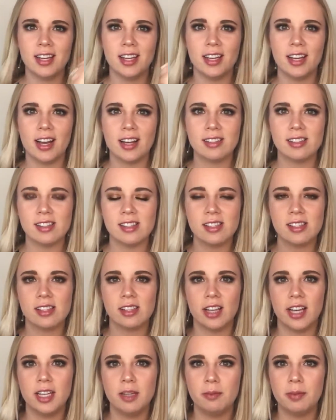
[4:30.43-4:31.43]
It has a
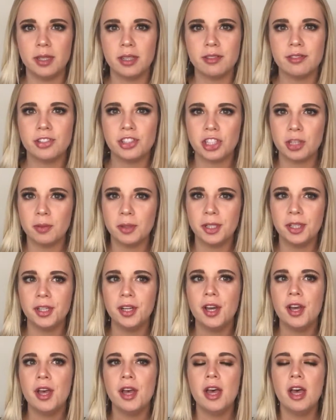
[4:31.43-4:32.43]
slight bit of shimmer,
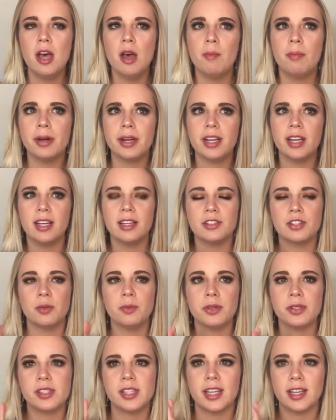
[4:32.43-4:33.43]
but it's
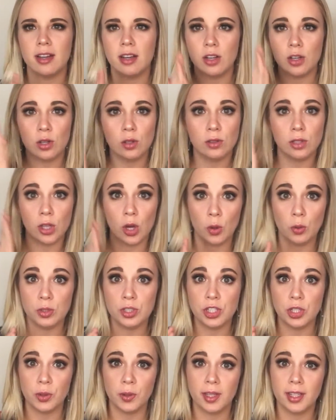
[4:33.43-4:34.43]
almost like a glow
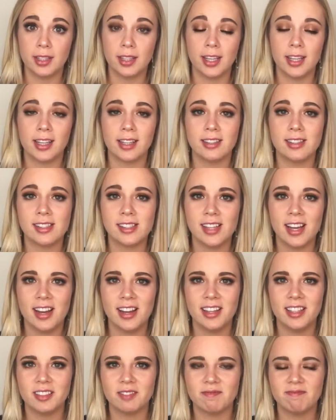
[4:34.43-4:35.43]
to it. Like, it's
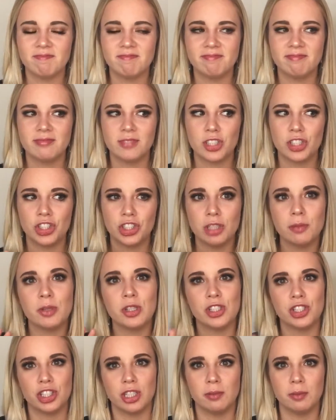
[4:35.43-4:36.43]
not shimmer
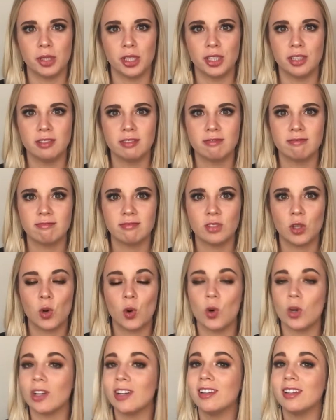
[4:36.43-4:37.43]

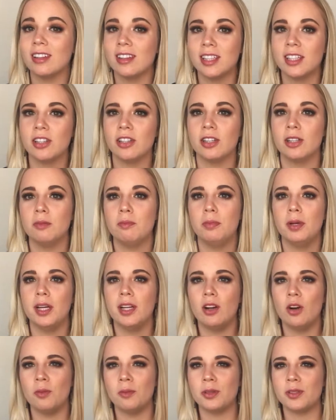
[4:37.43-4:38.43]
or glitter,
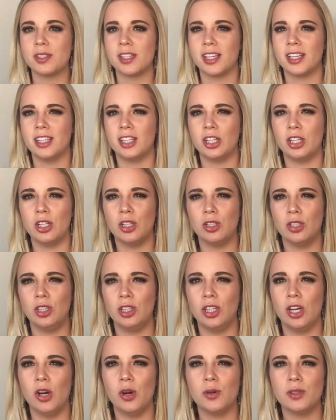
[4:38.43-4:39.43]
but almost like a
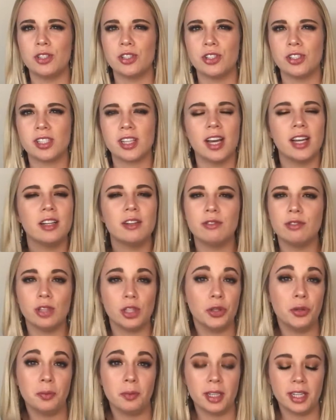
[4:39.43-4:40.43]
glow. It's just kind of
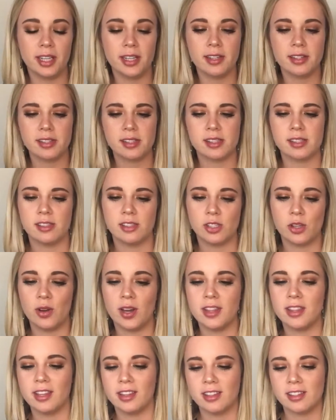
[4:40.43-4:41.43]
luminous. So I
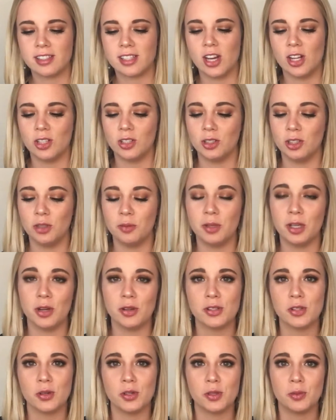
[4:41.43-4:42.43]
think this color
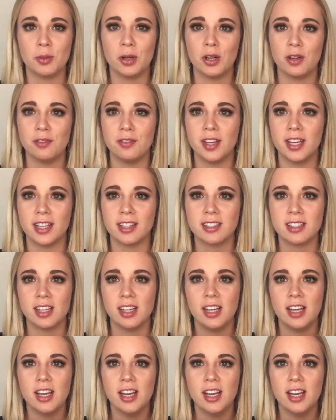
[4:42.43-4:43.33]
Luminoso is perfect.